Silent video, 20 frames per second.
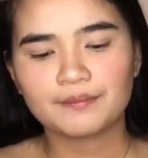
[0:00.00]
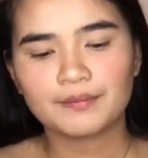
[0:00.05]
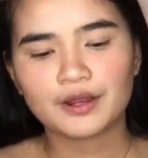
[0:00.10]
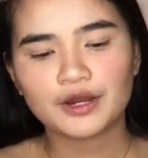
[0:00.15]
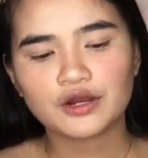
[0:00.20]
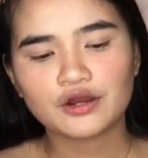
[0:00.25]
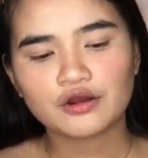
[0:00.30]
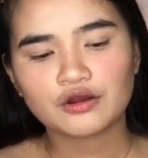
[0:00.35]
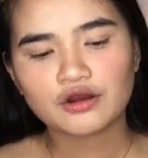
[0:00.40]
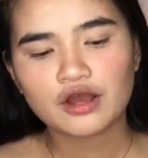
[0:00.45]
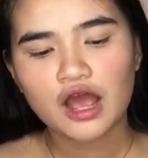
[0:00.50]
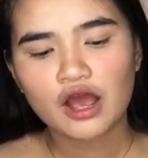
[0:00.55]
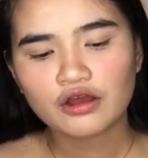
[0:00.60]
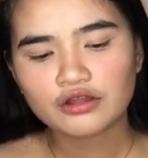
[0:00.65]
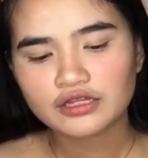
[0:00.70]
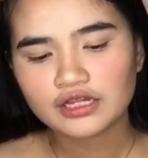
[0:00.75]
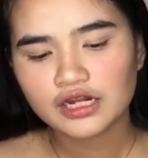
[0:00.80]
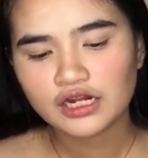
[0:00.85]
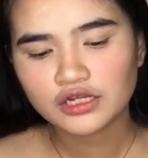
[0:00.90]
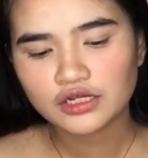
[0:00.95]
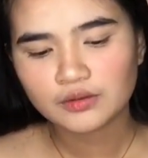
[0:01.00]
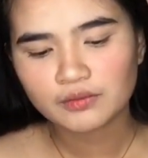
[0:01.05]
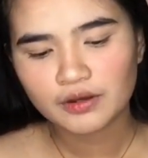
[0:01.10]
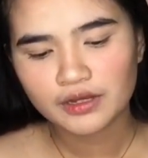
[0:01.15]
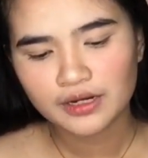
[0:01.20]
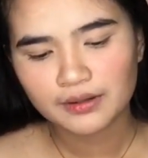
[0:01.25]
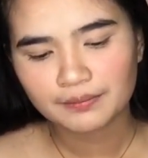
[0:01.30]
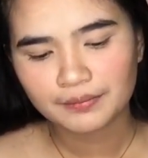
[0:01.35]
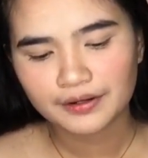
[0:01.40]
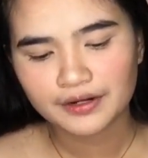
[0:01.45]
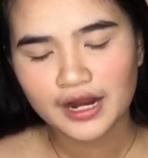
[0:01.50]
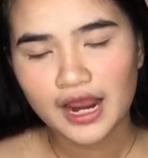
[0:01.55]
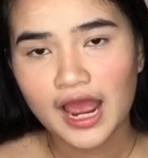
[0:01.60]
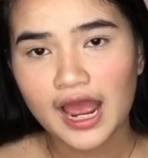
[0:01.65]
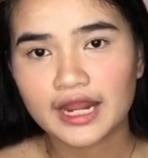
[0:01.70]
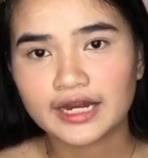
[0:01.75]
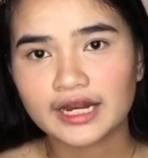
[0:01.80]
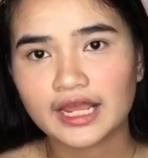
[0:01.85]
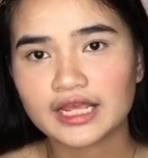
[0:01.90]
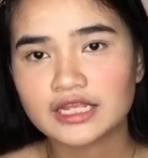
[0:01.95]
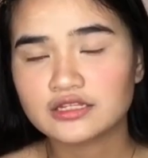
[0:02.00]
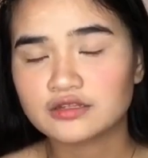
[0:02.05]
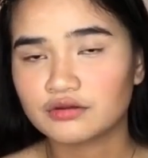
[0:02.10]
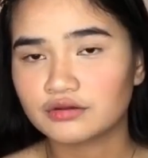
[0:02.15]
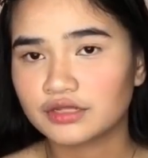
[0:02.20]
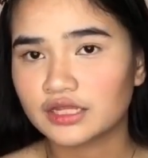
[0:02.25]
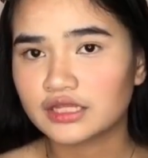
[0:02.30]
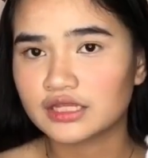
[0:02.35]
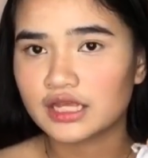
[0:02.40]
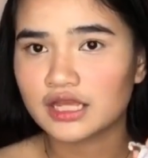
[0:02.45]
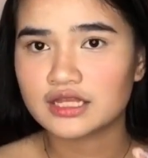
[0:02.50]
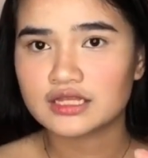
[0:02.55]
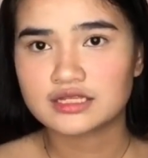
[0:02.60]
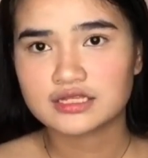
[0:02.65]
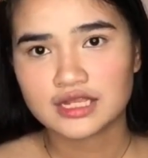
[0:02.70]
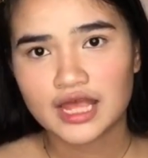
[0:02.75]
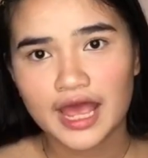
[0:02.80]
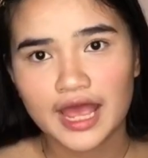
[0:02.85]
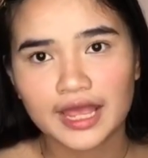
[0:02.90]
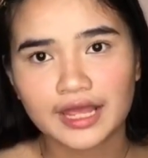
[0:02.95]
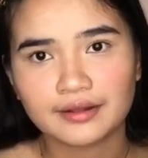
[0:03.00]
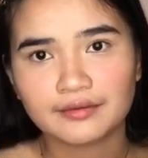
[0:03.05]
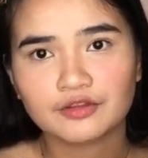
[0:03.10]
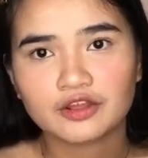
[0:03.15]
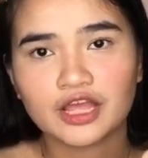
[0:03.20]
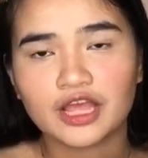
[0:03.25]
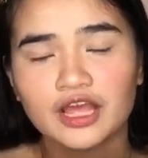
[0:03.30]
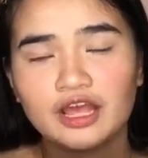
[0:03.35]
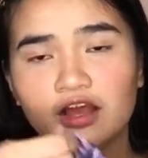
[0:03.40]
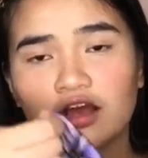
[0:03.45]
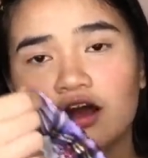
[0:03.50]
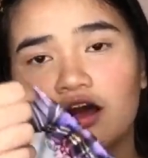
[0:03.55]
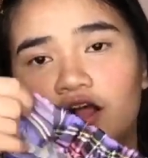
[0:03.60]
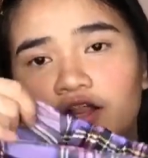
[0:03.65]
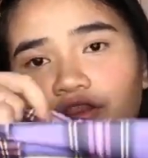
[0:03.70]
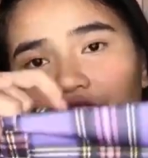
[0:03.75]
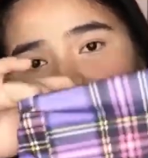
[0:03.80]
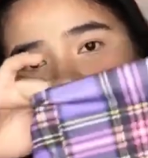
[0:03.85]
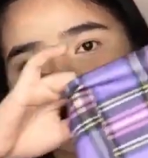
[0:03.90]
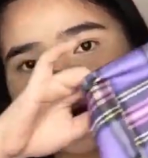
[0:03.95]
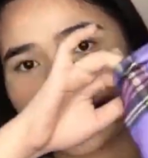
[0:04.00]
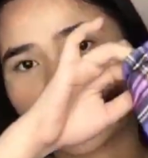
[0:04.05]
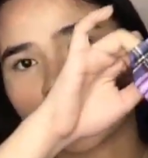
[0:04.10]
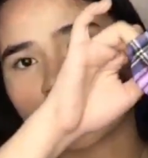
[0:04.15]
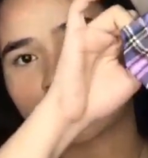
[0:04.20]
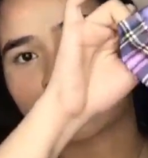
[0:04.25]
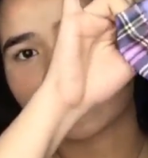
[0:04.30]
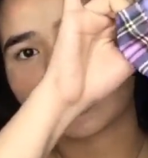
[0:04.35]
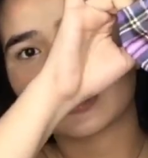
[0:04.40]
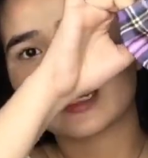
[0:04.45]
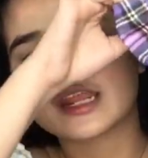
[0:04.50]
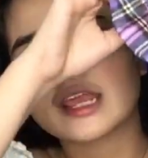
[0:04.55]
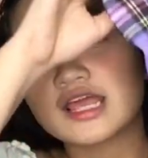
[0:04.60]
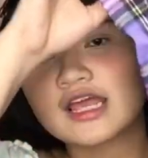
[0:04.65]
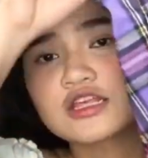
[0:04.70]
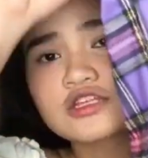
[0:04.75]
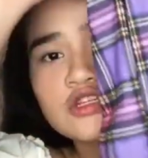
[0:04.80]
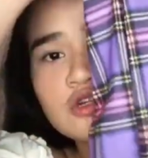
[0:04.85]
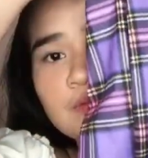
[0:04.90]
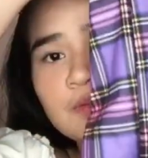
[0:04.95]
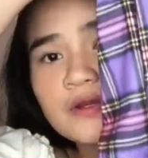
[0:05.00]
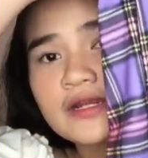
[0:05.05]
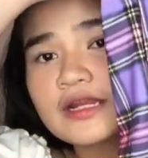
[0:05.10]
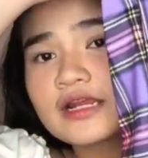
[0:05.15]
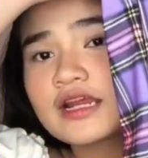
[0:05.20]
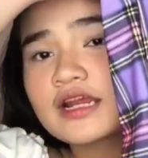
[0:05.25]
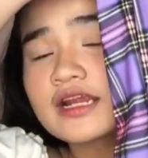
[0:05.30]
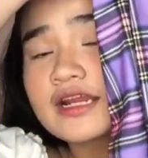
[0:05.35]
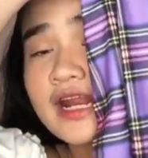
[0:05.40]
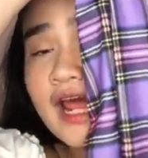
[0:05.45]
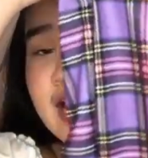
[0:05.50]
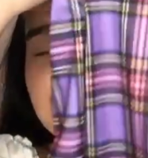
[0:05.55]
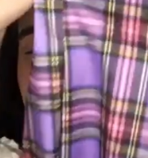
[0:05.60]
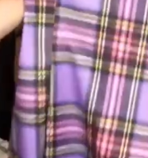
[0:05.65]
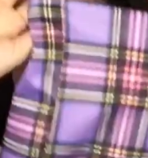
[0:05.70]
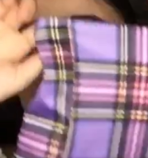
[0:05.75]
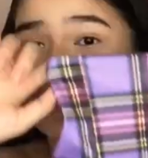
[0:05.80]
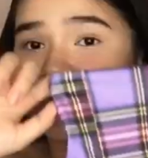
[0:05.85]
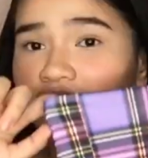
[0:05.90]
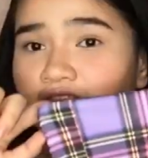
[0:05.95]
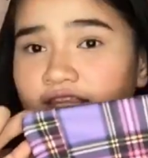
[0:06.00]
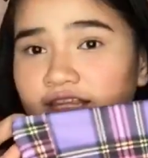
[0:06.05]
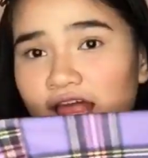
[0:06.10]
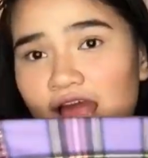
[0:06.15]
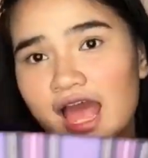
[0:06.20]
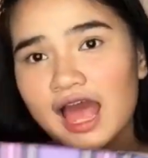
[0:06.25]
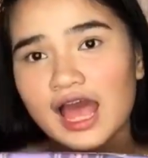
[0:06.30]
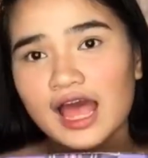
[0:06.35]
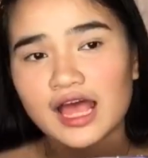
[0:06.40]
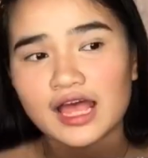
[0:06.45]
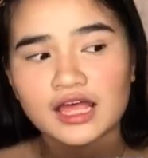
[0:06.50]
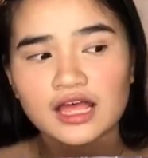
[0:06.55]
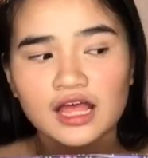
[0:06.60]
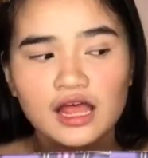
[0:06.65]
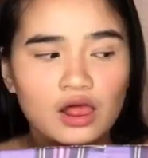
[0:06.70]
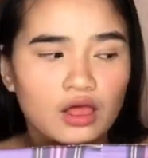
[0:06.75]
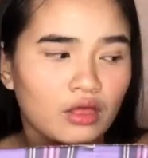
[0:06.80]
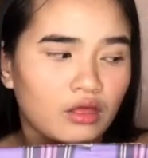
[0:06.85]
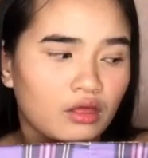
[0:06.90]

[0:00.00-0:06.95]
Pero ako na lang gumana paraan. I sewed it inside, altered it, and super nice fit na.